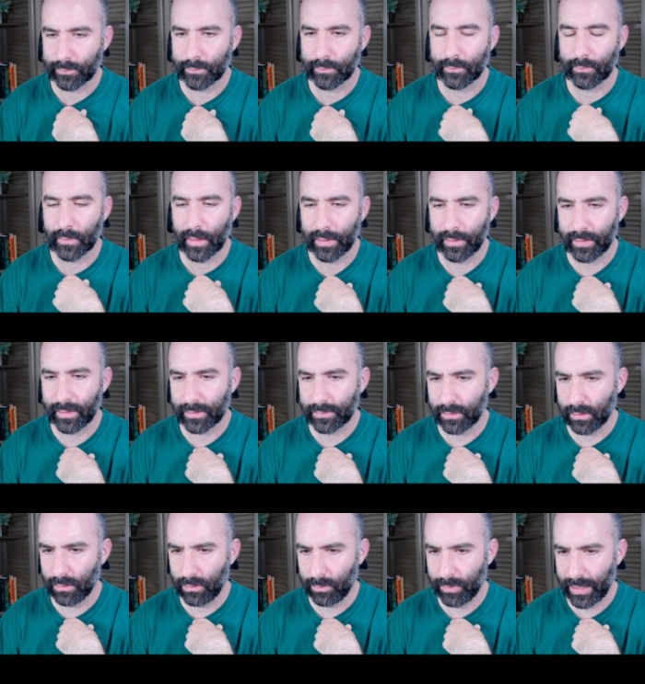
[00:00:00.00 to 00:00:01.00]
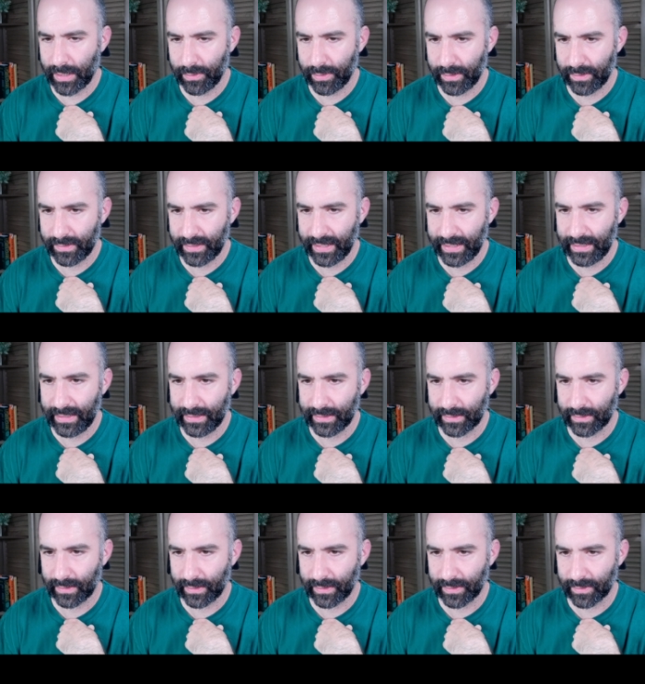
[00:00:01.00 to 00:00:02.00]
I think that's a little better than taking
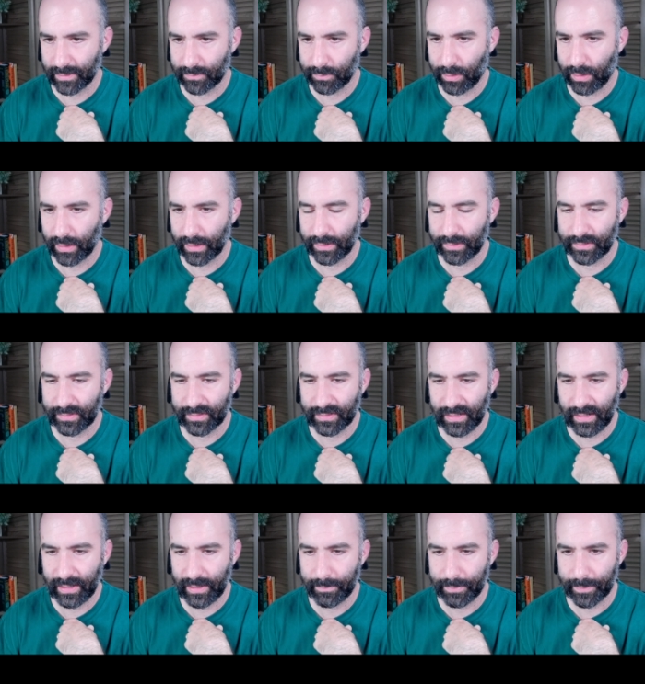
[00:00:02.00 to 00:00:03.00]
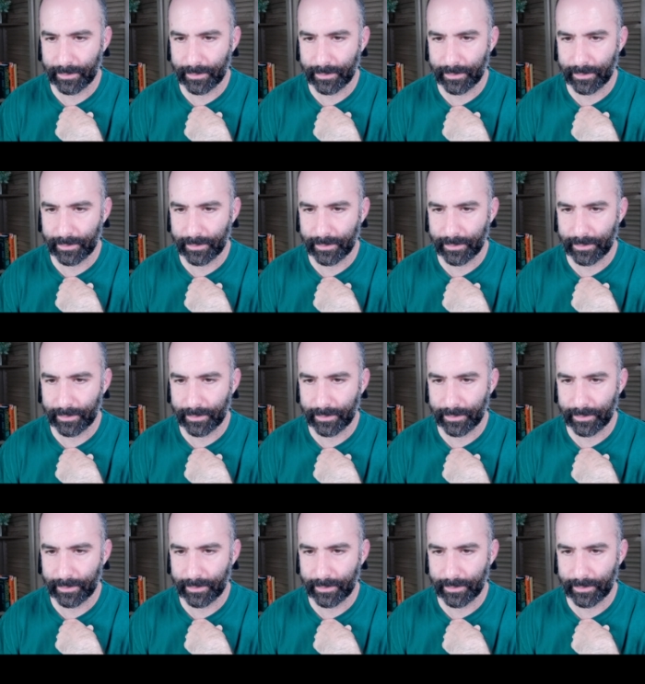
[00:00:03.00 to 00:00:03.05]
and letting this pawn escape.